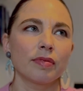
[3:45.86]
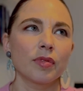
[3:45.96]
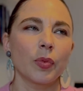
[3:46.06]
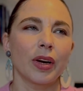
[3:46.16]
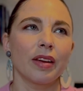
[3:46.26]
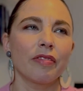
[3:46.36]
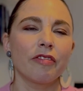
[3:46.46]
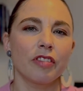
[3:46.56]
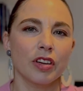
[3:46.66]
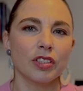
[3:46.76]
when I
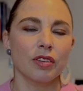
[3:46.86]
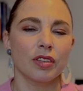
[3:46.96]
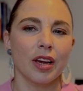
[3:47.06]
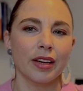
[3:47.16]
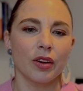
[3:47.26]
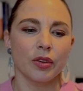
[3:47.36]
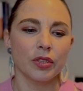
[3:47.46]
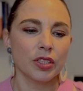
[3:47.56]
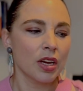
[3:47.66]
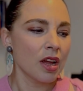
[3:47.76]
first got
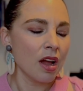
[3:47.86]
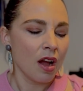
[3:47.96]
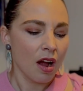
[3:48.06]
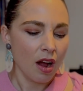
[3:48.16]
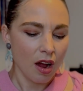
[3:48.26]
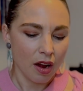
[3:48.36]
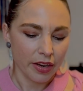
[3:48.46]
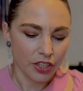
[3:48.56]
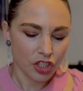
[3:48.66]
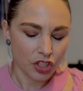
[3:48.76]
diagnosed,
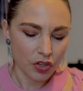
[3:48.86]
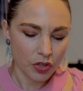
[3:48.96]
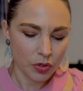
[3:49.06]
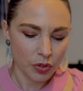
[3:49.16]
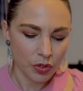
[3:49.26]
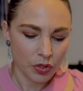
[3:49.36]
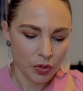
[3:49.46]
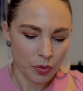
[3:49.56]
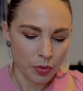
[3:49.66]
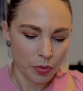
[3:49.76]
I struggled
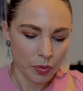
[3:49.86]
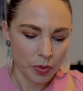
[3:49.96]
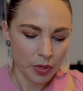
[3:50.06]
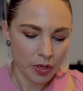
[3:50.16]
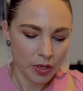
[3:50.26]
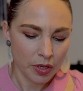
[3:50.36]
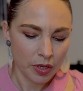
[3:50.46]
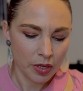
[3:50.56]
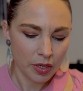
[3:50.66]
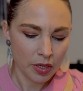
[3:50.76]
to,
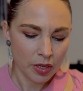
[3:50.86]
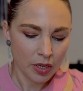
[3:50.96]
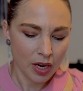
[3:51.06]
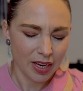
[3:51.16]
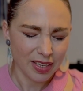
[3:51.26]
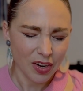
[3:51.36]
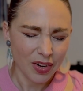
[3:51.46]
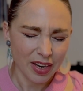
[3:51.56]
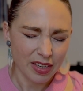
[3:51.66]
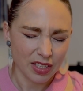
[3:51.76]
and it
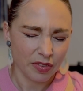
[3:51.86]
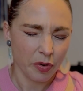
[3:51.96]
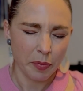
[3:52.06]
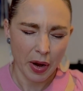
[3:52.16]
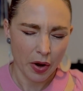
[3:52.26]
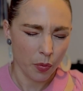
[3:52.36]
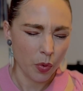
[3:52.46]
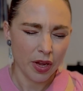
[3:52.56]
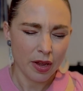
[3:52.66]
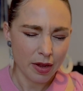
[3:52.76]
only lasted for about a
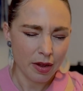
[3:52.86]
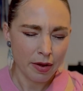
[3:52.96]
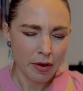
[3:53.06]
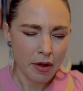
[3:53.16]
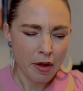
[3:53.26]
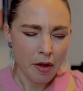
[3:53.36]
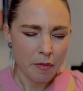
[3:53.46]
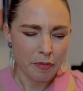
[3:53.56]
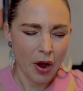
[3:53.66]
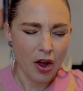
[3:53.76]
week,
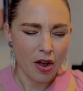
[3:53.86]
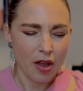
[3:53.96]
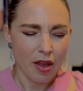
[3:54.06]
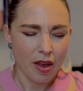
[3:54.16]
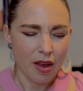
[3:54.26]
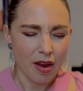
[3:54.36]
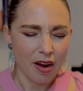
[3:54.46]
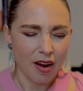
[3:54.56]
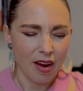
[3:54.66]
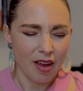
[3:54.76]
but
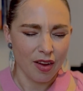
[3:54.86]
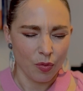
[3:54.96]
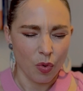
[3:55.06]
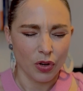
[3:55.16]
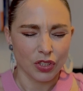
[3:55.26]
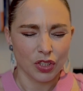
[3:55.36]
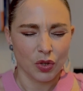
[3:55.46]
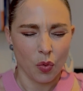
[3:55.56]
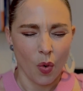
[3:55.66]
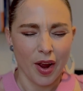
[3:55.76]
it was
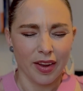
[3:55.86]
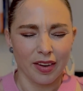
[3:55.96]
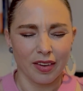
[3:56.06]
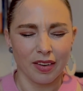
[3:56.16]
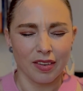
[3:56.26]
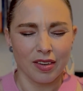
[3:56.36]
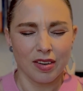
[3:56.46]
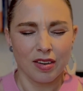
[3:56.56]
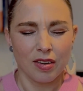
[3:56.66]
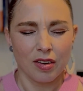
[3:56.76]
quite a,
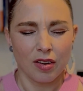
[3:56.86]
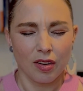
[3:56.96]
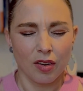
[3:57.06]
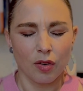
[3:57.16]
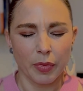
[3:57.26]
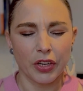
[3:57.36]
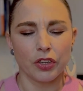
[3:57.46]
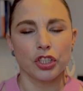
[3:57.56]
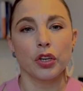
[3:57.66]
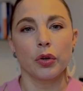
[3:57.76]
oh my
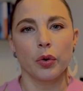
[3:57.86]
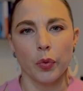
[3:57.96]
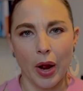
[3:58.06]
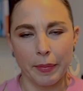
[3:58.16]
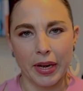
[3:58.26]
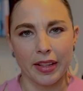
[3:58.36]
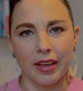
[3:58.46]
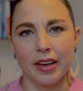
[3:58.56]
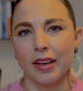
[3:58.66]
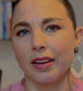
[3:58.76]
gosh, who am I
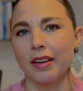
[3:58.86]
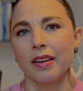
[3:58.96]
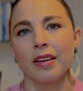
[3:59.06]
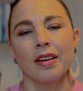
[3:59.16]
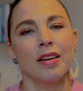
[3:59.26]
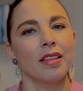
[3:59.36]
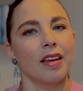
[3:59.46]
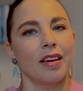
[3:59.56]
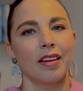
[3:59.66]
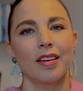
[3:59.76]
then?
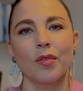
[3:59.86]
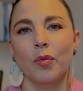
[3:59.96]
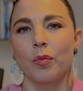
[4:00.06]
Like,